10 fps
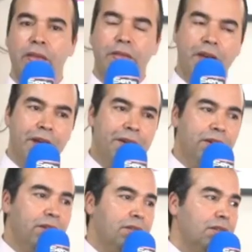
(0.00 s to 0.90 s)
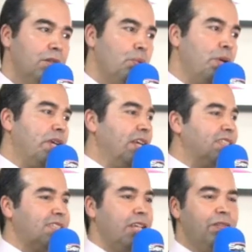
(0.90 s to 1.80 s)
then we can
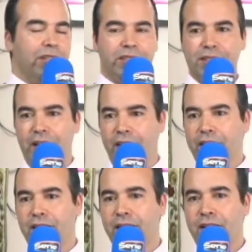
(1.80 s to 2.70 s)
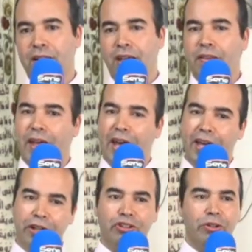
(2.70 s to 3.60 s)
safely say
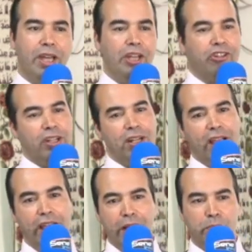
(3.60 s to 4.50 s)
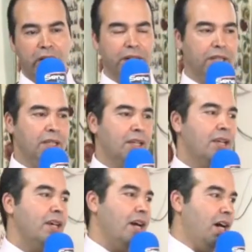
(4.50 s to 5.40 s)
that education and money
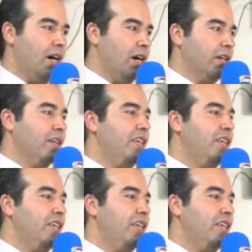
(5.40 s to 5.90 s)
are